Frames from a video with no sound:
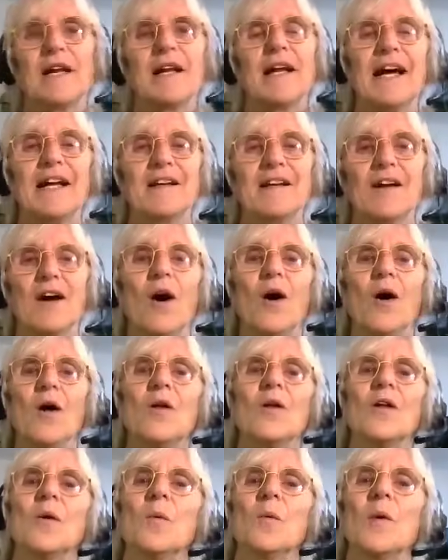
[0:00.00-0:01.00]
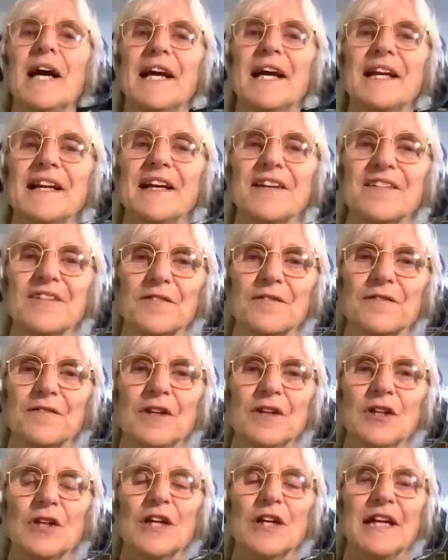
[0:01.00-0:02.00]
that whole awareness of
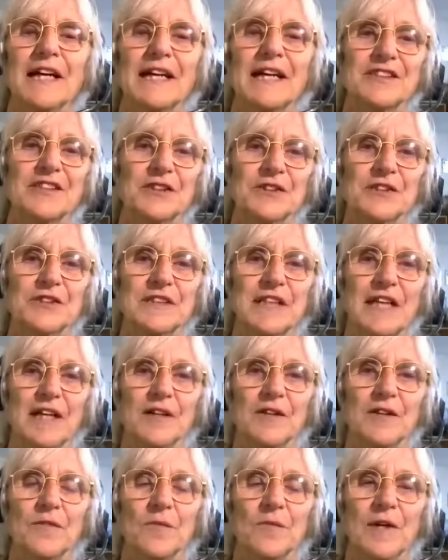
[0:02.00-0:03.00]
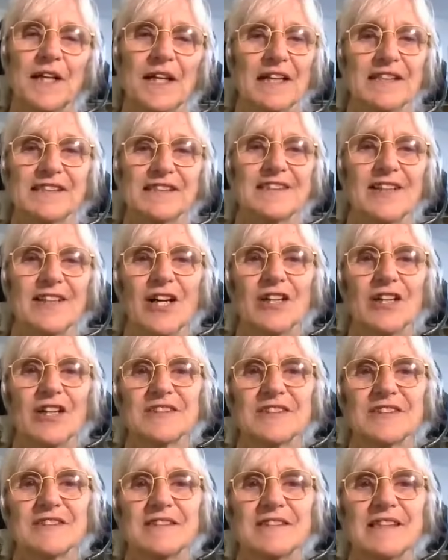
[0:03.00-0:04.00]
looking at yourself, when that's
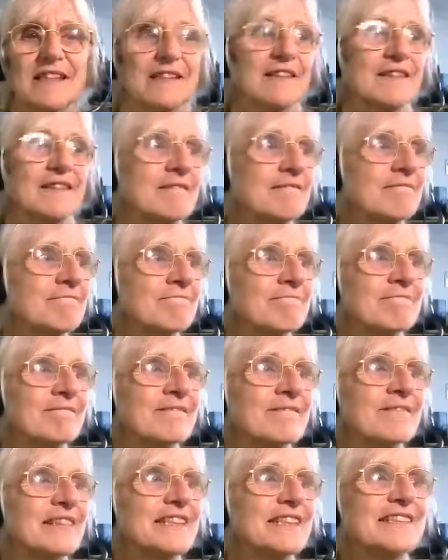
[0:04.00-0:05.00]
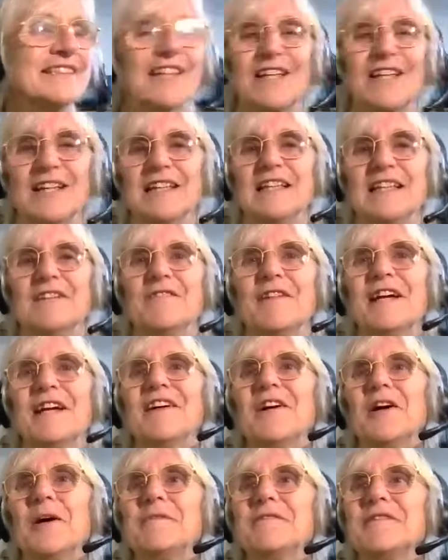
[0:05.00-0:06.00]
lost, then it's suddenly
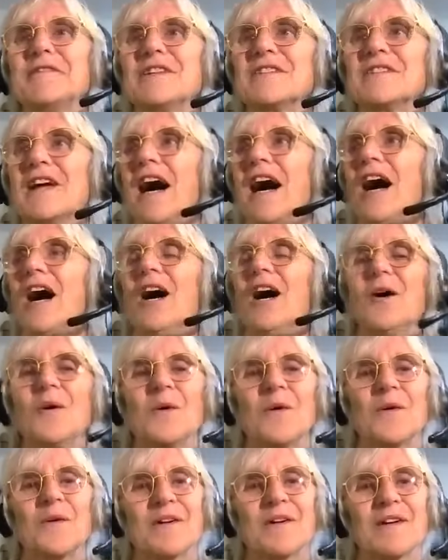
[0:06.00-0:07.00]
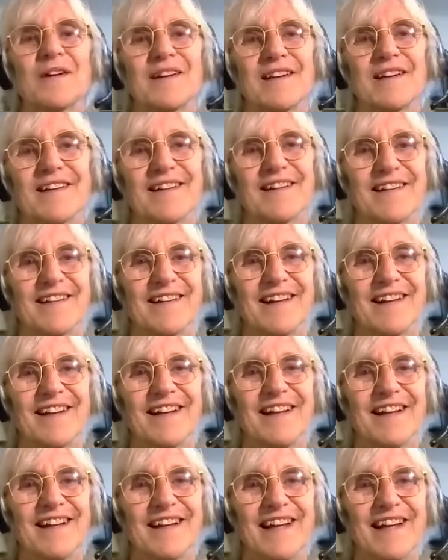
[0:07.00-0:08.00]
very obvious, oh,
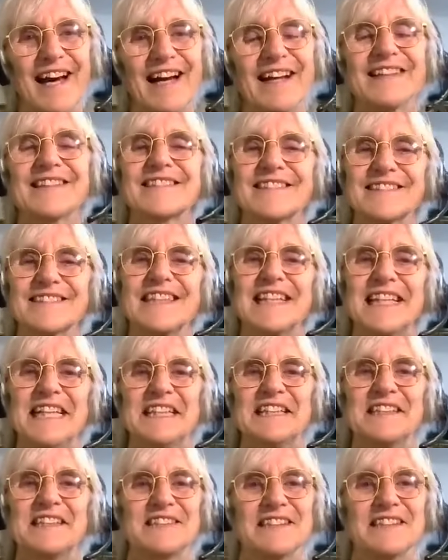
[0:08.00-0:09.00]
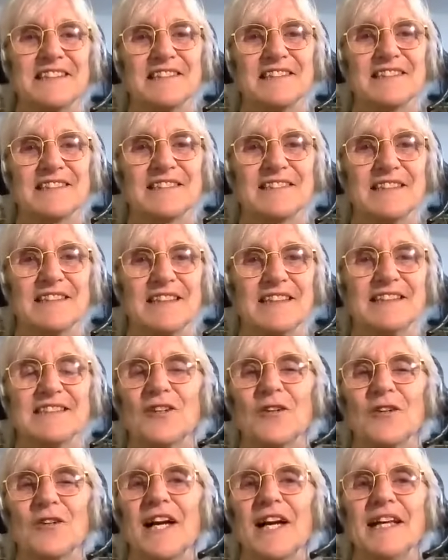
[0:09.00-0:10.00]
that's the innocence.
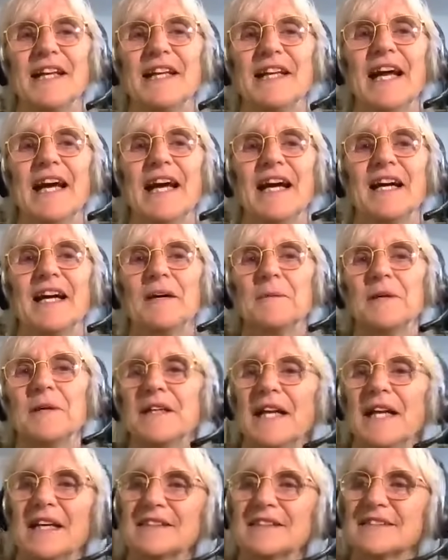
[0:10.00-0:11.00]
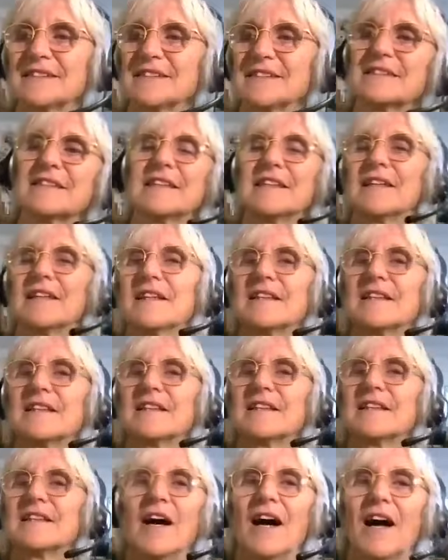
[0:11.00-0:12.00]
It's already there, but there's,
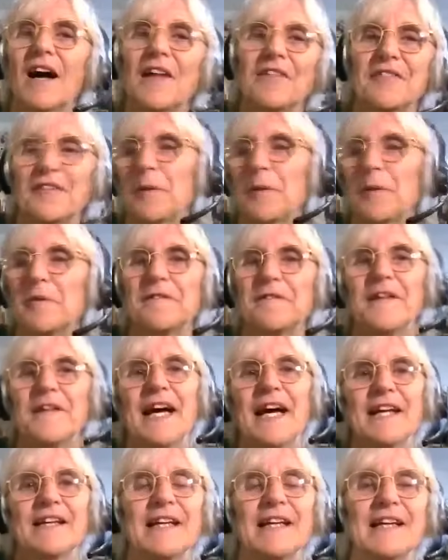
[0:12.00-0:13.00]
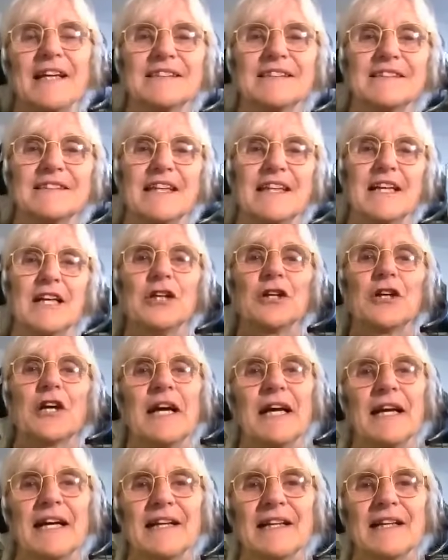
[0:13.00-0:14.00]
on top of that, there's that
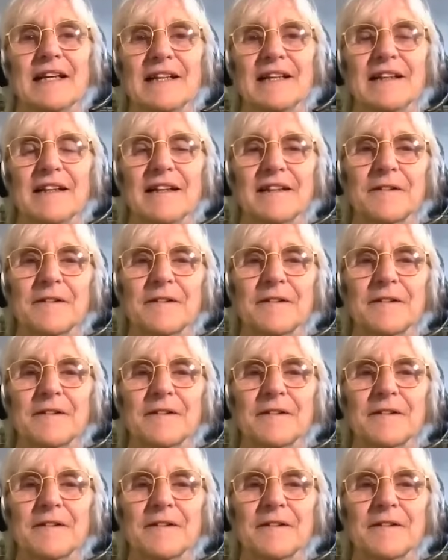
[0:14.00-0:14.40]
looking at it